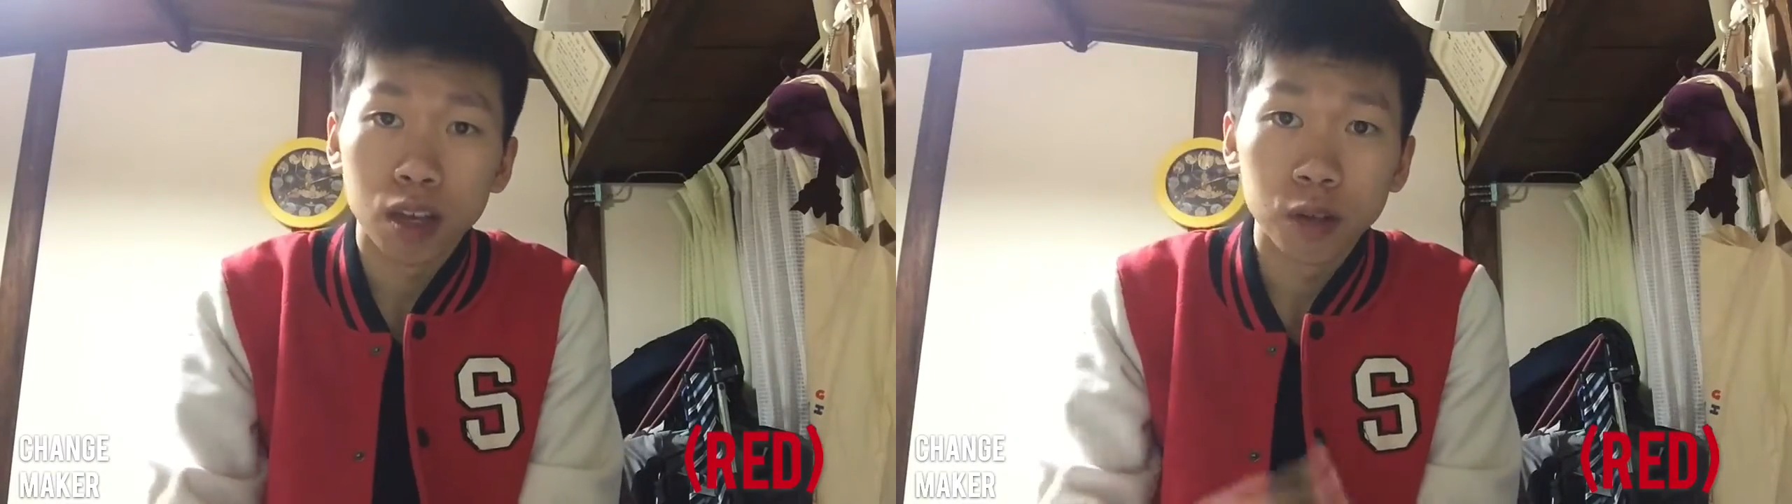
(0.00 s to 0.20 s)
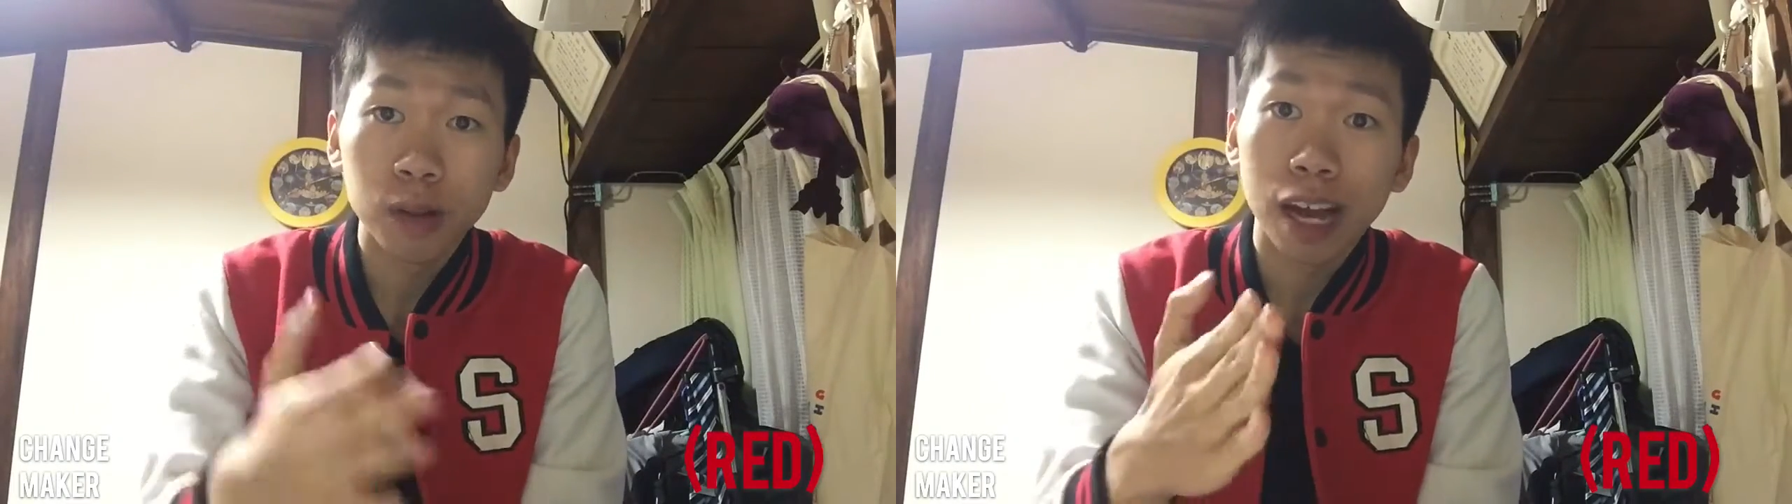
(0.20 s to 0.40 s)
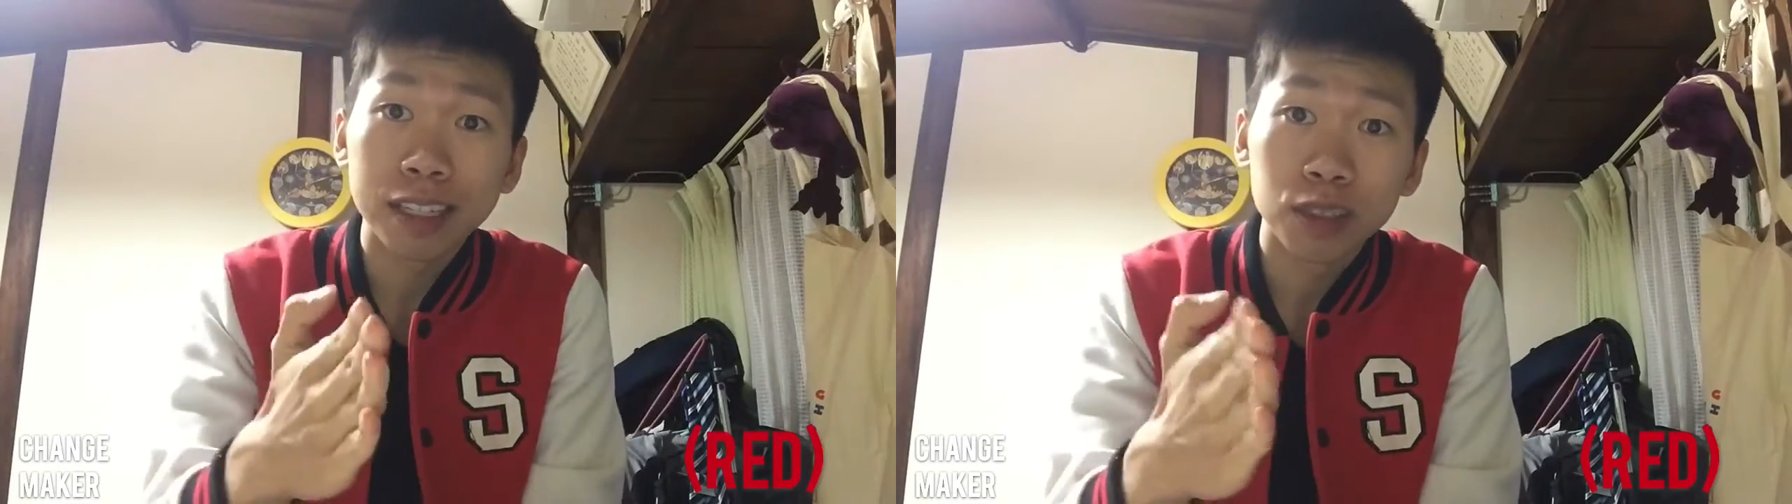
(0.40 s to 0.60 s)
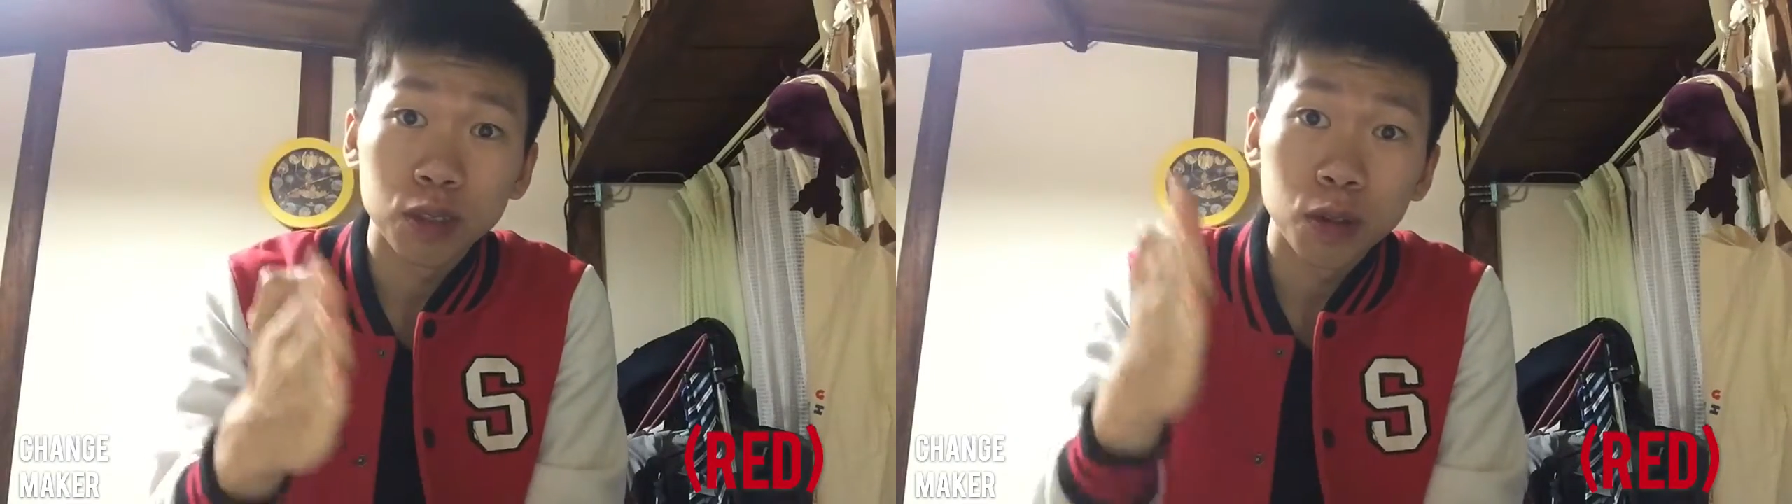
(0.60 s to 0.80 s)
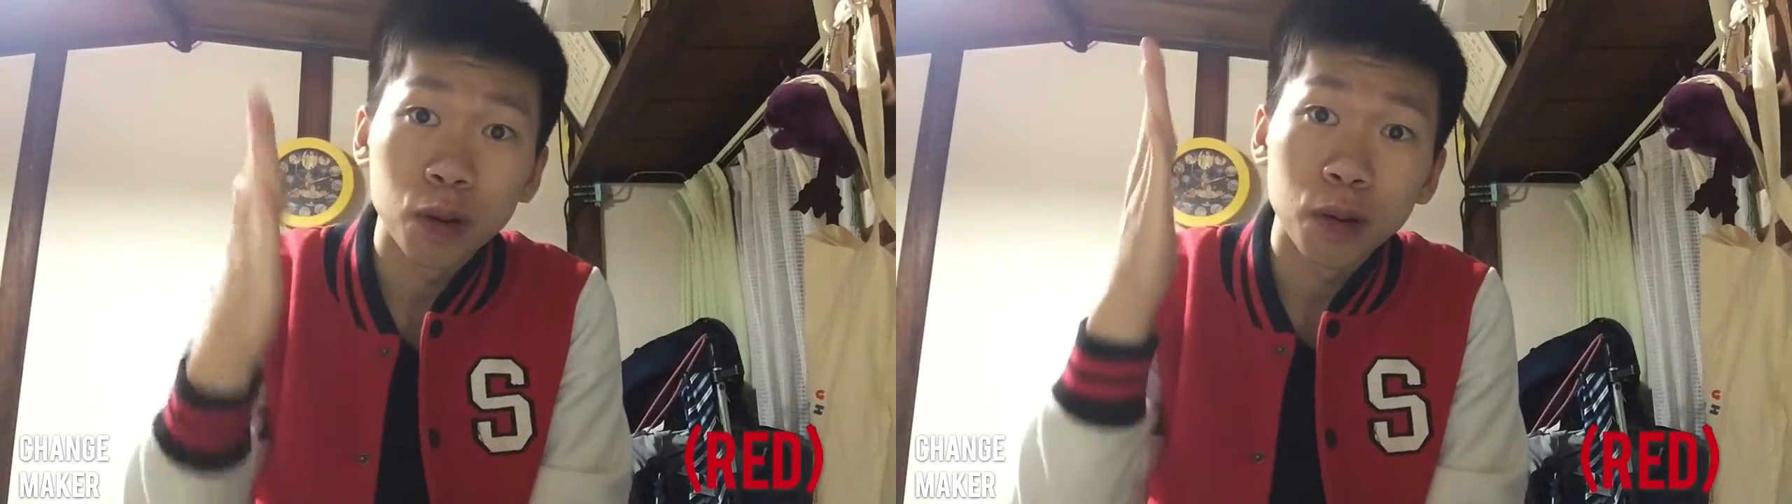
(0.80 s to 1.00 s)
you guys do
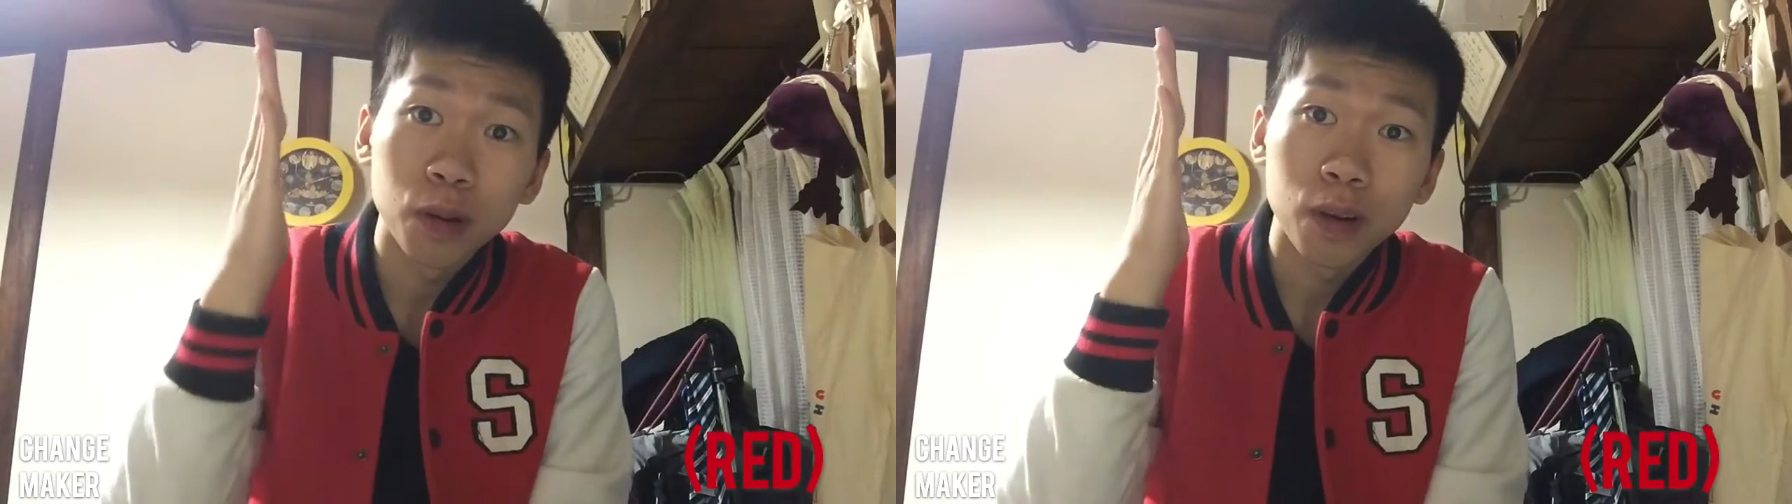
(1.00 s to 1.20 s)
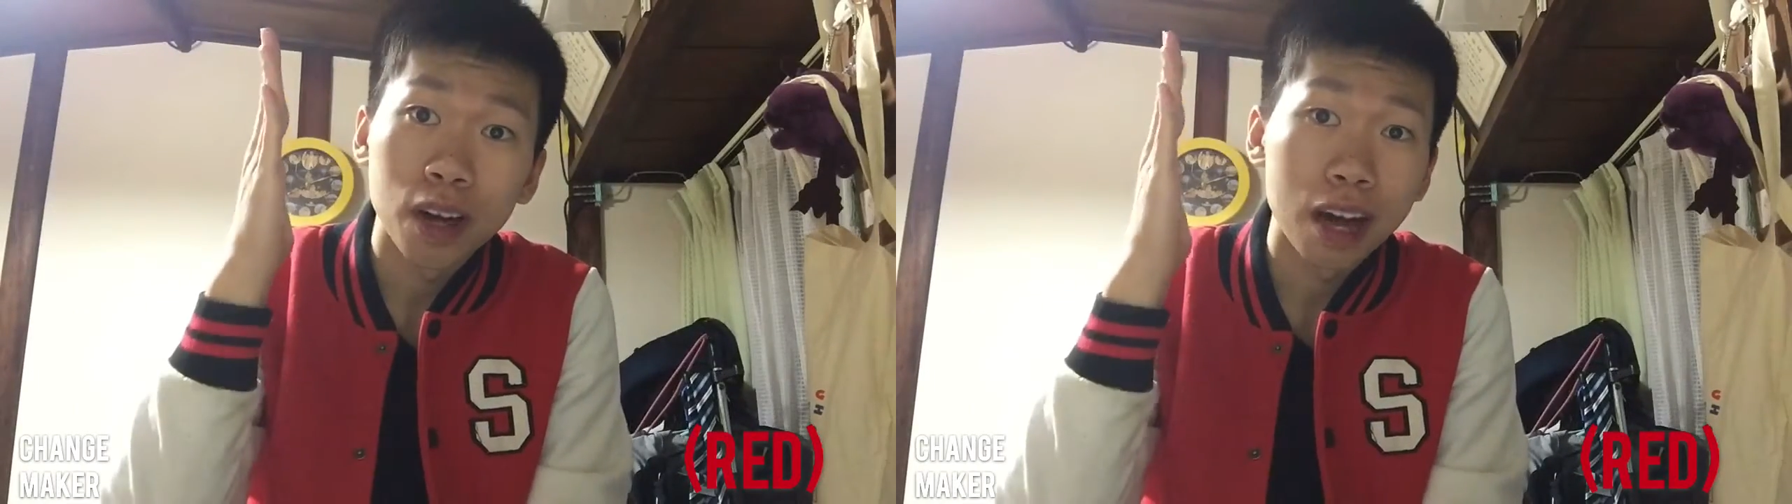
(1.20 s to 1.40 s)
you know